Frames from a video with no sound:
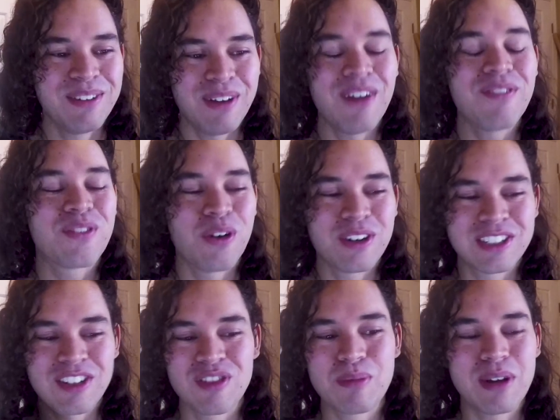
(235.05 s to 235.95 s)
Of course,
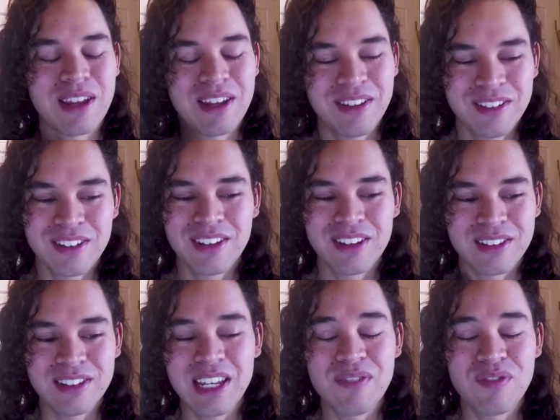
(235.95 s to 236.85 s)
everybody,
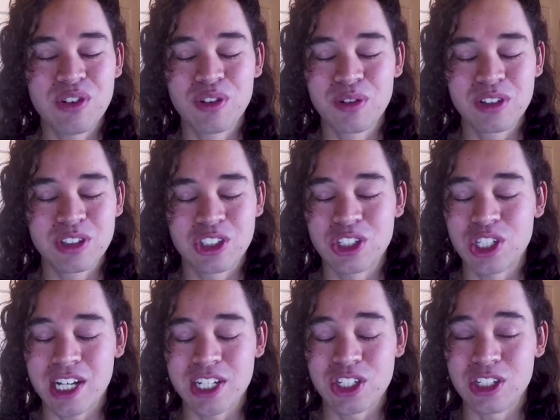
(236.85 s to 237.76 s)
leave your
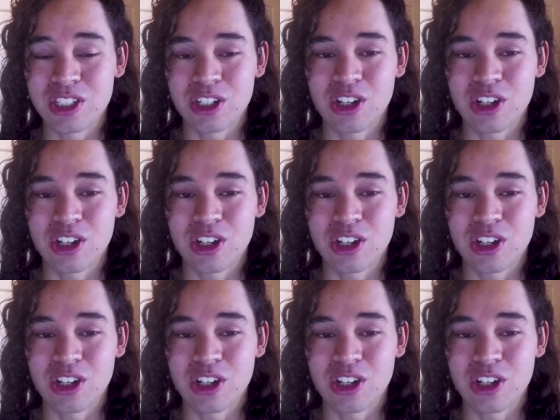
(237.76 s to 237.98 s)
suggestions and